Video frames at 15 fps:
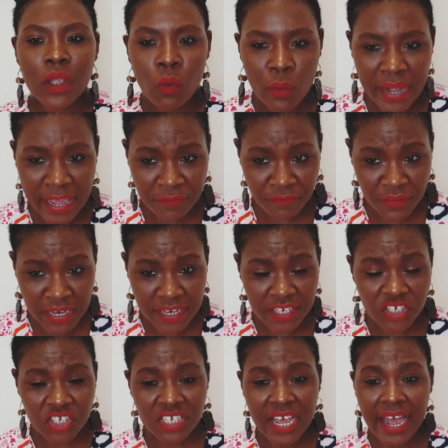when I
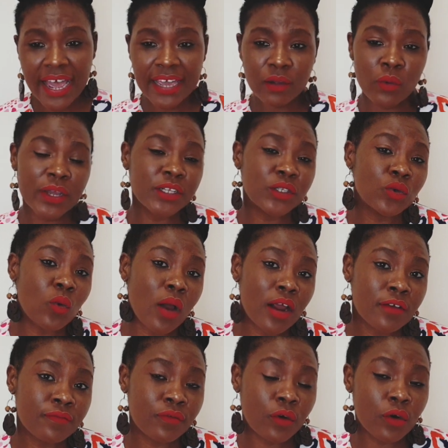finished, I went to
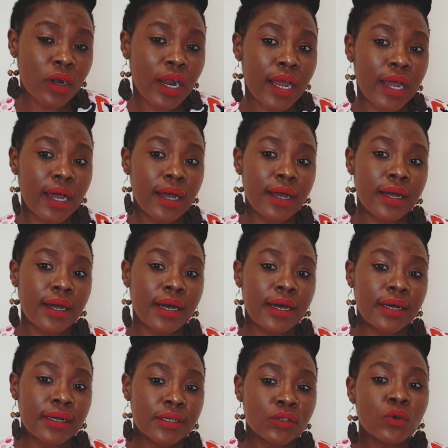work for
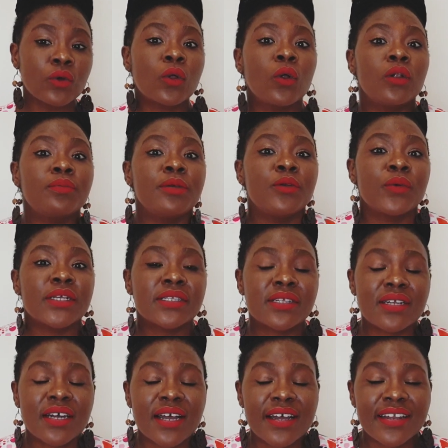a school called
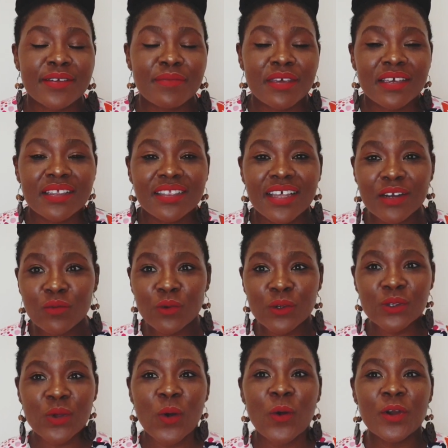Midwestern Academy that
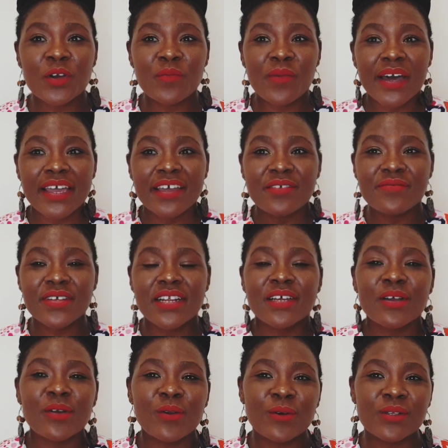was owned by a really
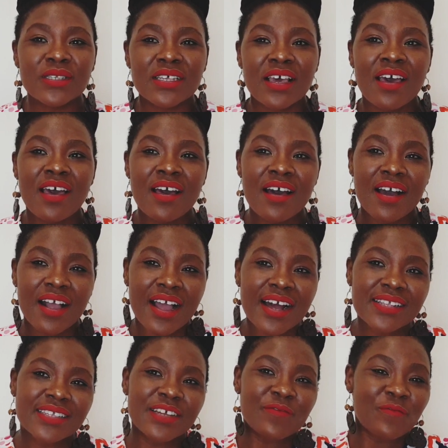close
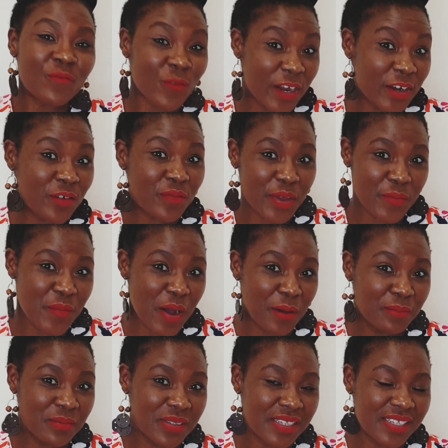cousin friend of my
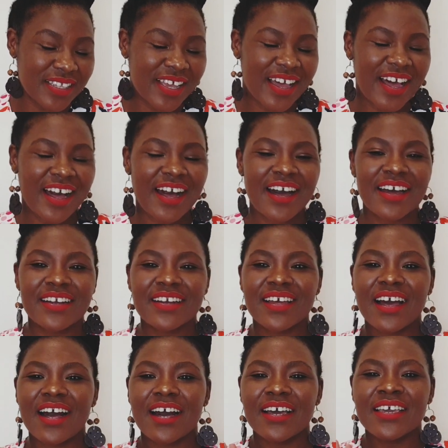mom's. And
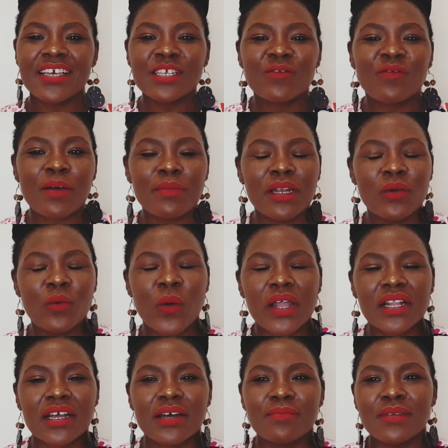his family
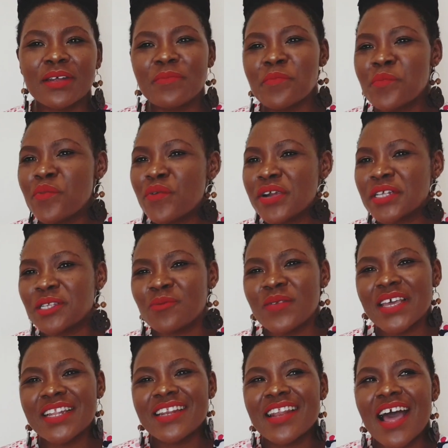welcomed and embraced me.
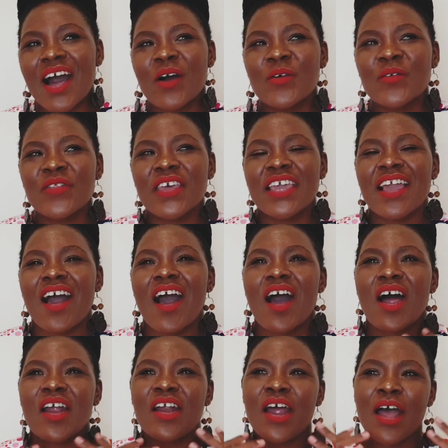And now they
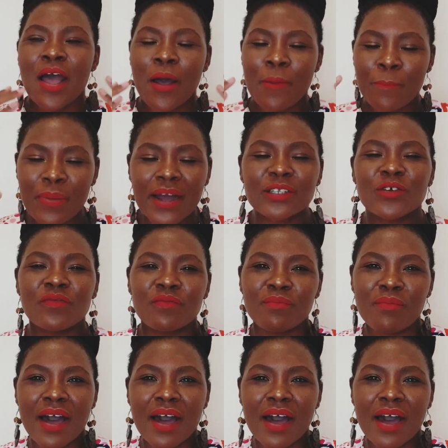are part of